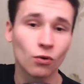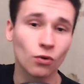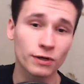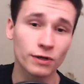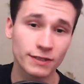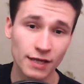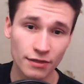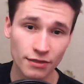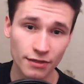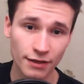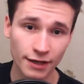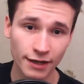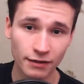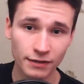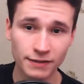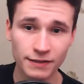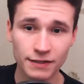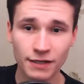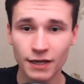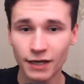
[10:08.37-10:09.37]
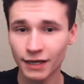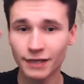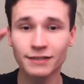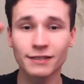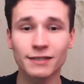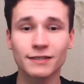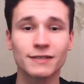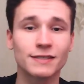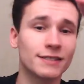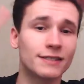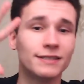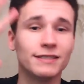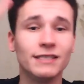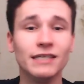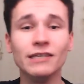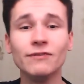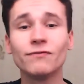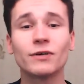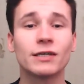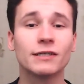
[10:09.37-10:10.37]
or something else, it is
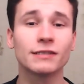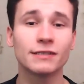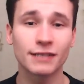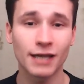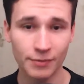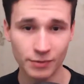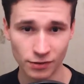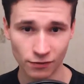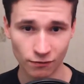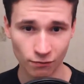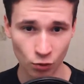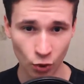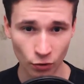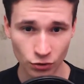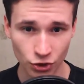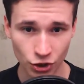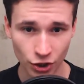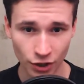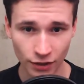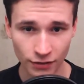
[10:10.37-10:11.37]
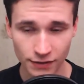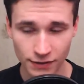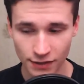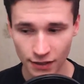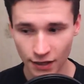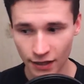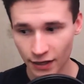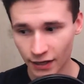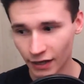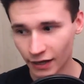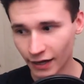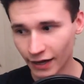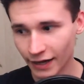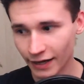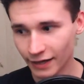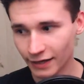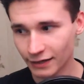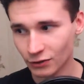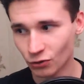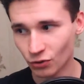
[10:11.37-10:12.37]
different types of blockchains.
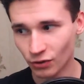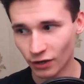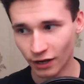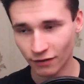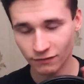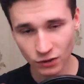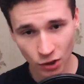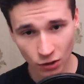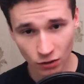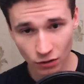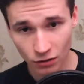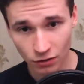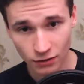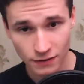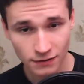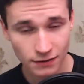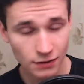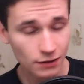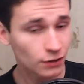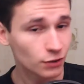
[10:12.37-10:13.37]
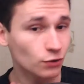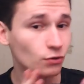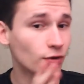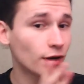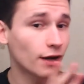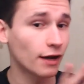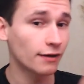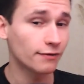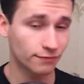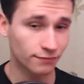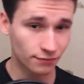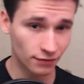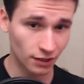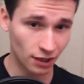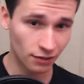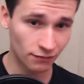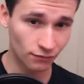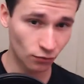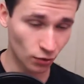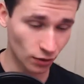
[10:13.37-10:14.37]
Like you have dollars, you have,
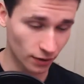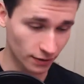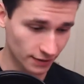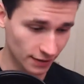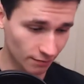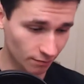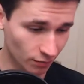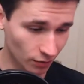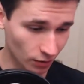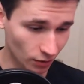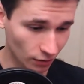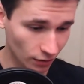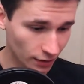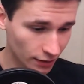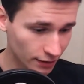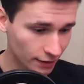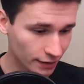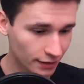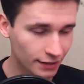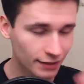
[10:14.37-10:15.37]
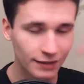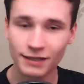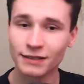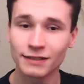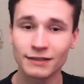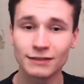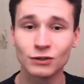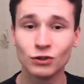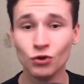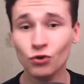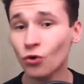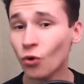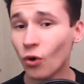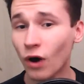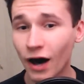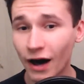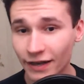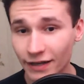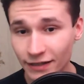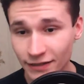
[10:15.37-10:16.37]
uh, for example,
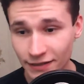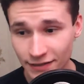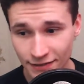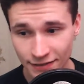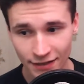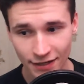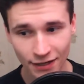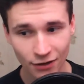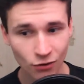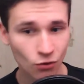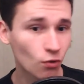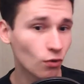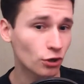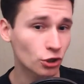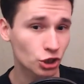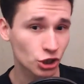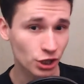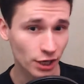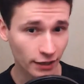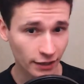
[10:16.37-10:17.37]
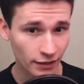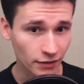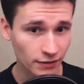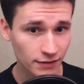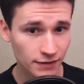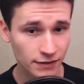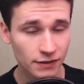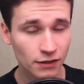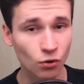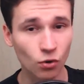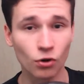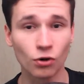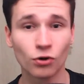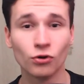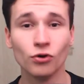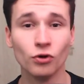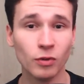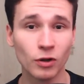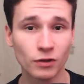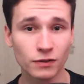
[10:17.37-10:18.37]
yuanes or shekels or
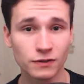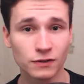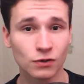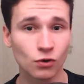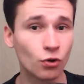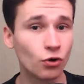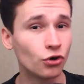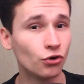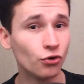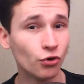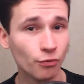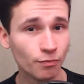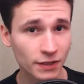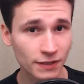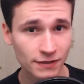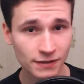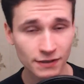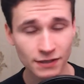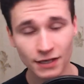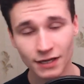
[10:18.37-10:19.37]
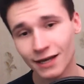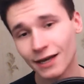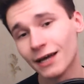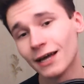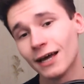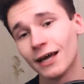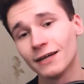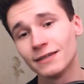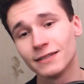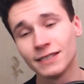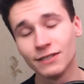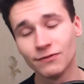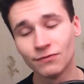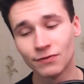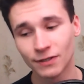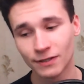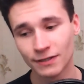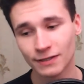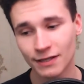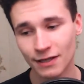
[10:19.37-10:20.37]
rubles or rupees and
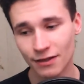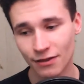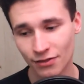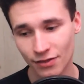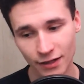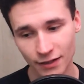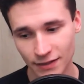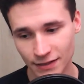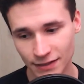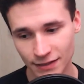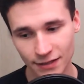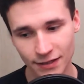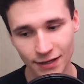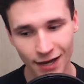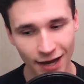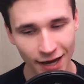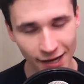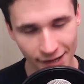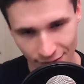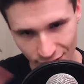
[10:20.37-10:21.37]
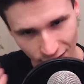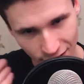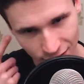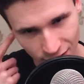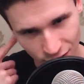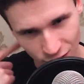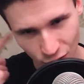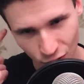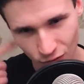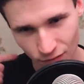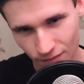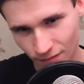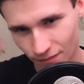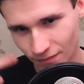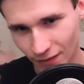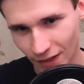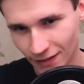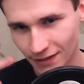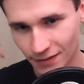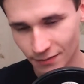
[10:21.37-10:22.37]
different things. I think so.
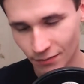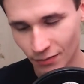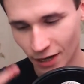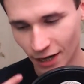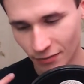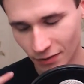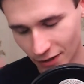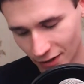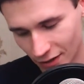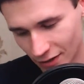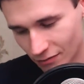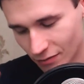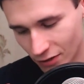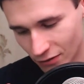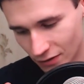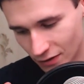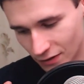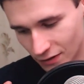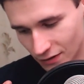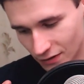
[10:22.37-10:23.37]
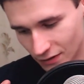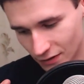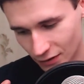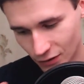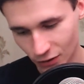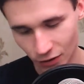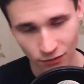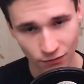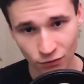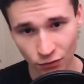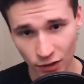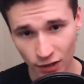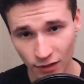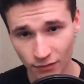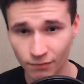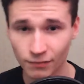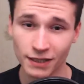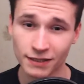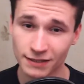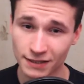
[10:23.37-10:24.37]
It is my opinion about it. Not fully,
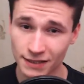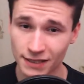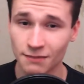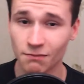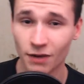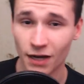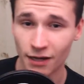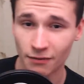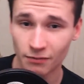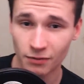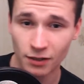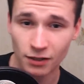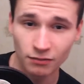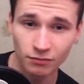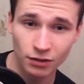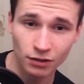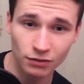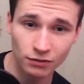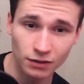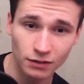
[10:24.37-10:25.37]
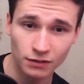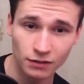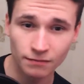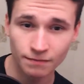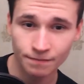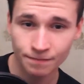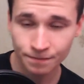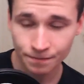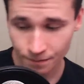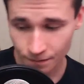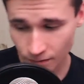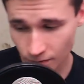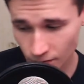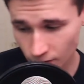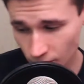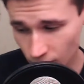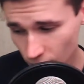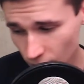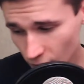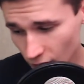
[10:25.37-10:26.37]
but my opinion about it
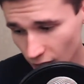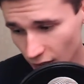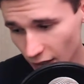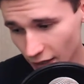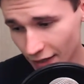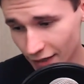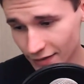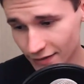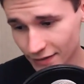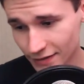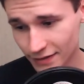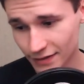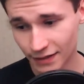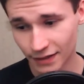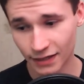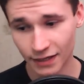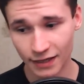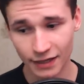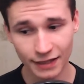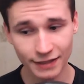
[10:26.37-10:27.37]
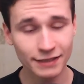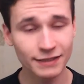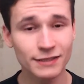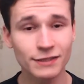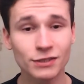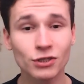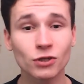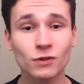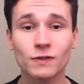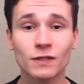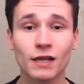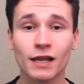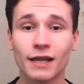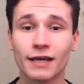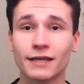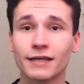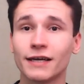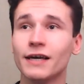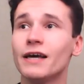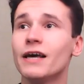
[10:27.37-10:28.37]
and uh, it is not
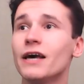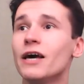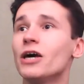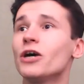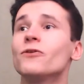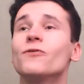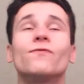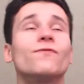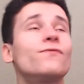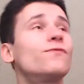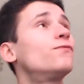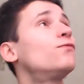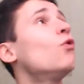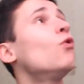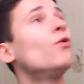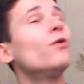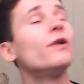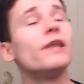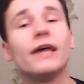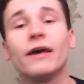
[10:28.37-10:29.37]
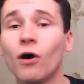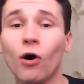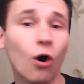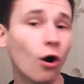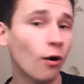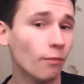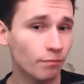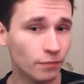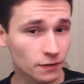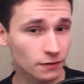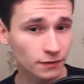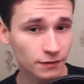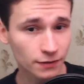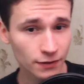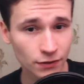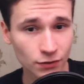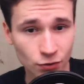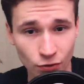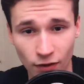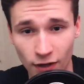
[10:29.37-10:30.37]
like uh, fully opened
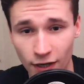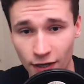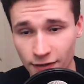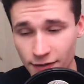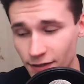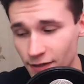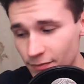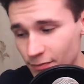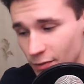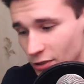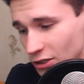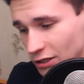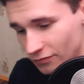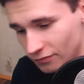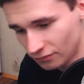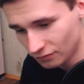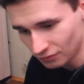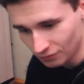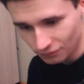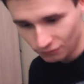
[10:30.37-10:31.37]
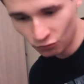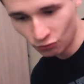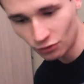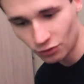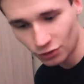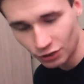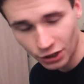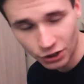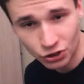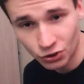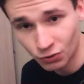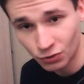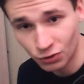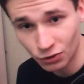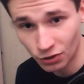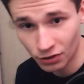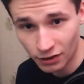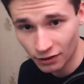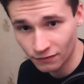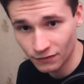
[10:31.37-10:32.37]
to us especially for russia we
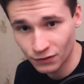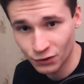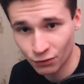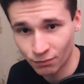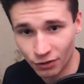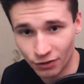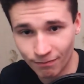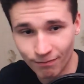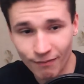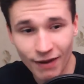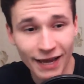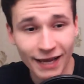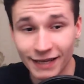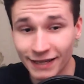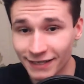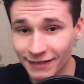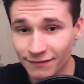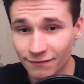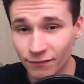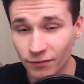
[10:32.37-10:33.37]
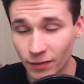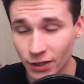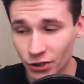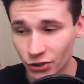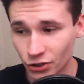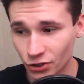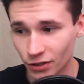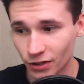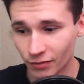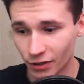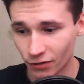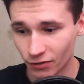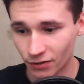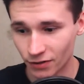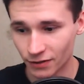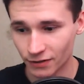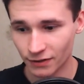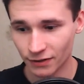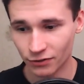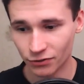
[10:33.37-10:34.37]
don't have super mega information about
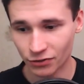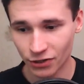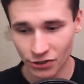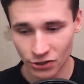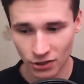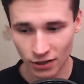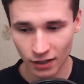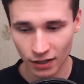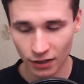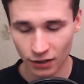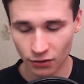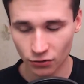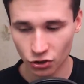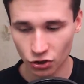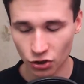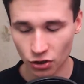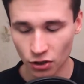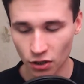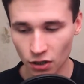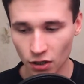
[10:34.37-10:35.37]
it in russian language